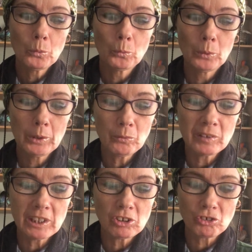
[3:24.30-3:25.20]
We
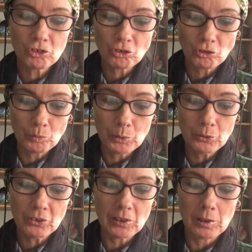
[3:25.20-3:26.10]
reached
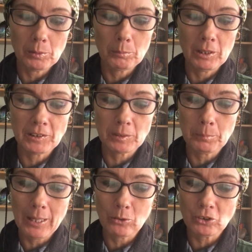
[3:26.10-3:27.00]
Jerusalem at
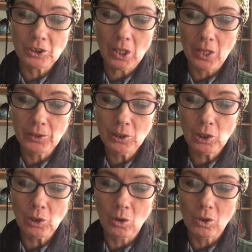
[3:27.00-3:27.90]
about nine
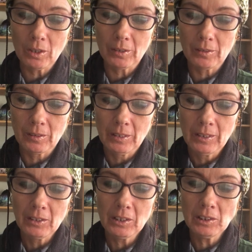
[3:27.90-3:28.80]
o'clock,
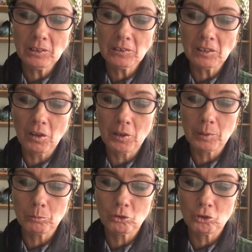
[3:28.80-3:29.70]
in
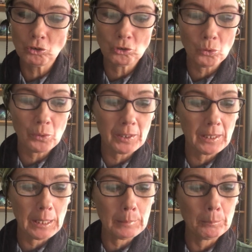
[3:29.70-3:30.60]
time to join
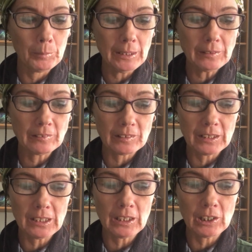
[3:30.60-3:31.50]
a mixed
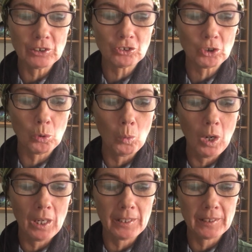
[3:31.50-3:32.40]
English
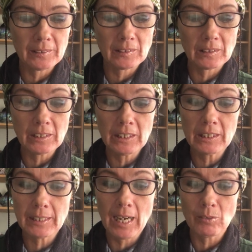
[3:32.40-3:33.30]
choir singing
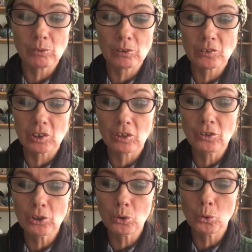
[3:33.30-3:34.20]
carols
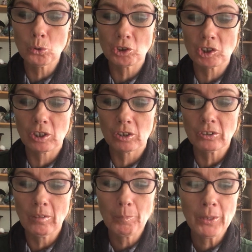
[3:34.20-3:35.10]
in the courtyard
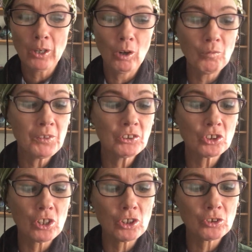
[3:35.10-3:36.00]
of the
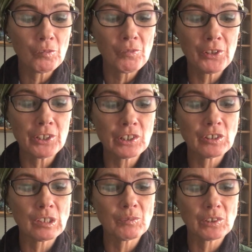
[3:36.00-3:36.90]
Church of the
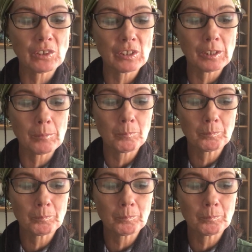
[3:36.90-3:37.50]
Nativity.